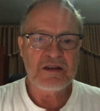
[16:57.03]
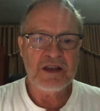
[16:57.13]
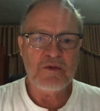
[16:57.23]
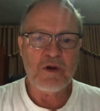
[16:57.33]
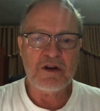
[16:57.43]

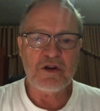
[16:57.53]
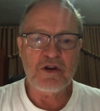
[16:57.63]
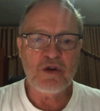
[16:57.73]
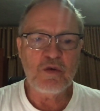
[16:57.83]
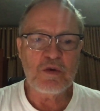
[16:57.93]
He wondered
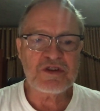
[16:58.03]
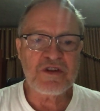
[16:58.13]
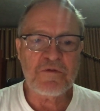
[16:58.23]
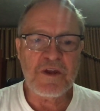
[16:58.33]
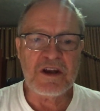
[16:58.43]
who was
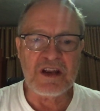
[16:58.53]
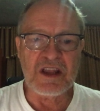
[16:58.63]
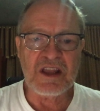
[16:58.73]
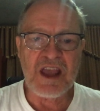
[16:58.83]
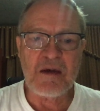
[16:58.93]

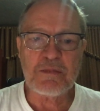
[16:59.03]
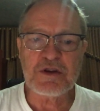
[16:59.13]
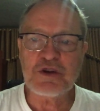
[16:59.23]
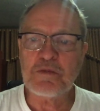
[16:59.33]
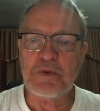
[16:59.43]
defending Camp
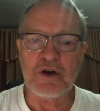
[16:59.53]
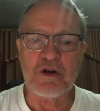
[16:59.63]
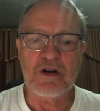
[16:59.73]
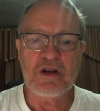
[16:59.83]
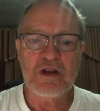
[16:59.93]

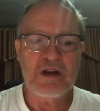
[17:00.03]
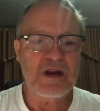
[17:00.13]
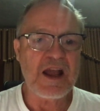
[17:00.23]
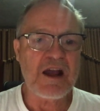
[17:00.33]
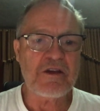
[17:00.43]
Jupiter
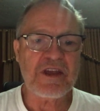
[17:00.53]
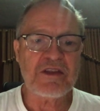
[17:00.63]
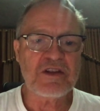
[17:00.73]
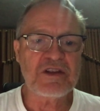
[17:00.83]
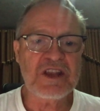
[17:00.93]
now
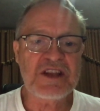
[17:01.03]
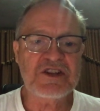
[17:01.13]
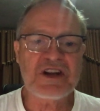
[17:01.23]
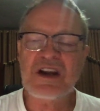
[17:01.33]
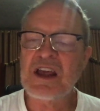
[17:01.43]
that the
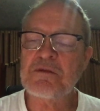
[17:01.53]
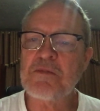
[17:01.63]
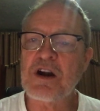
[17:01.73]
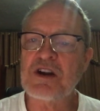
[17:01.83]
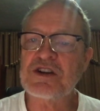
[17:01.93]
Legion had
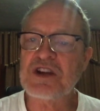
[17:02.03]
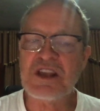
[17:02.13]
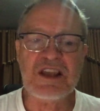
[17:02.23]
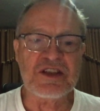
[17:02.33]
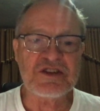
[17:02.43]
marched
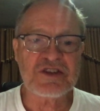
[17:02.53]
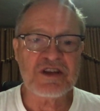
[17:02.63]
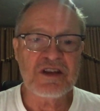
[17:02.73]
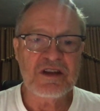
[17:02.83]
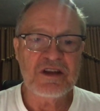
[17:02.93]
east,
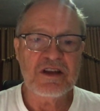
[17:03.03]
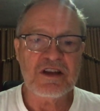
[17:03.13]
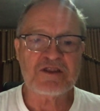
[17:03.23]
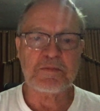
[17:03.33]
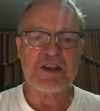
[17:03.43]

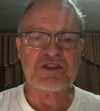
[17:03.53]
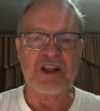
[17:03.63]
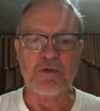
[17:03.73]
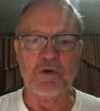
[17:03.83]
especially